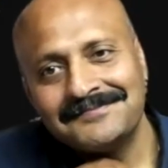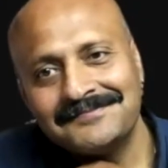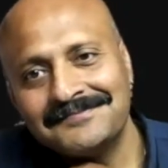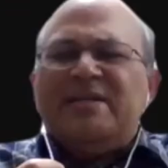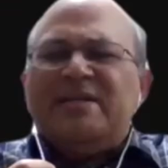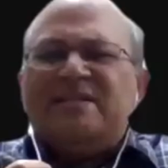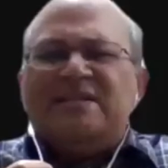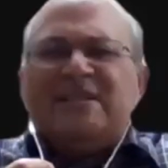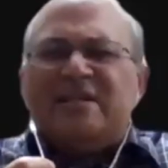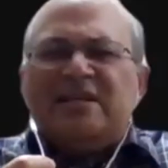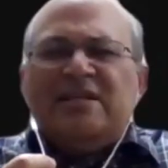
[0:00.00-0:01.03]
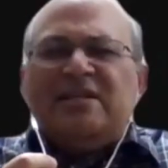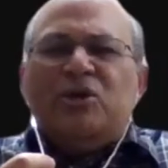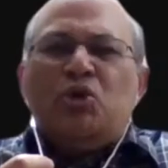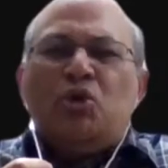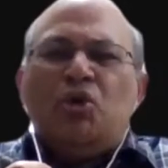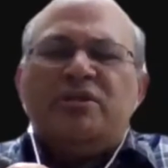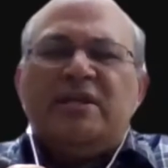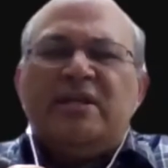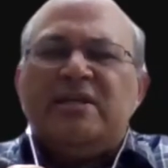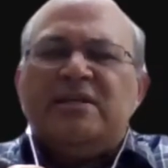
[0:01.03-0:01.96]
Enterprises, I think the core
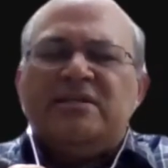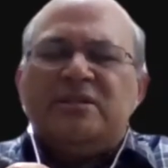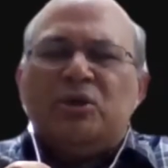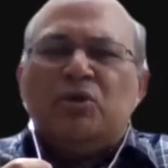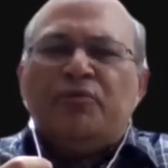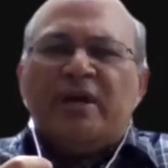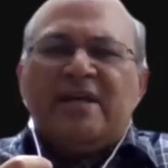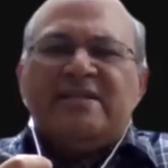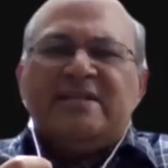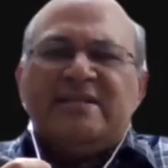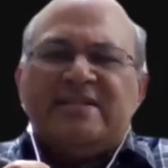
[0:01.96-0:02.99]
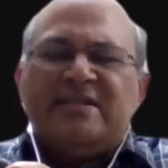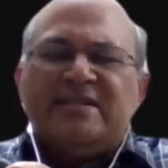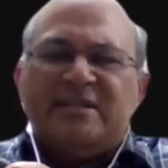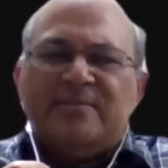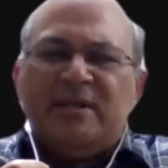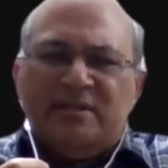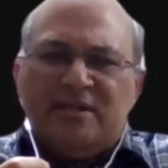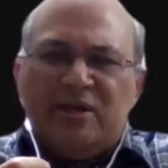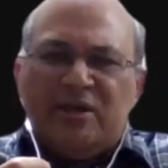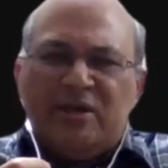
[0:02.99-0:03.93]
thing is, again, it's a similar
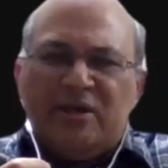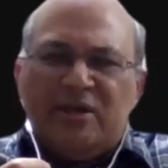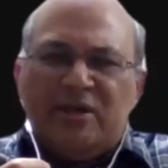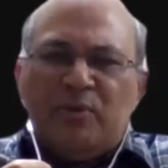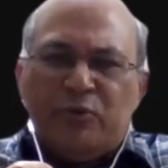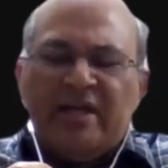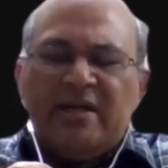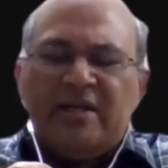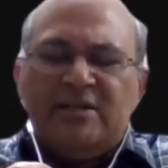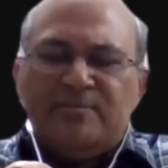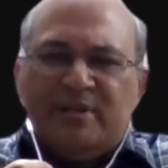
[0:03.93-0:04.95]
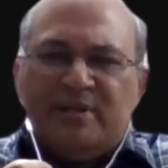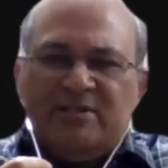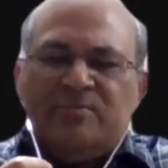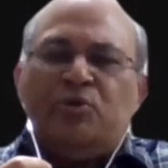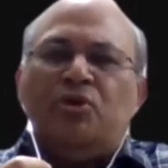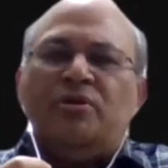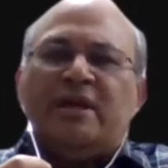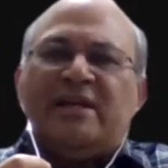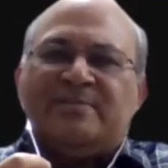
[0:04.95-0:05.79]
thing. We have to encourage much more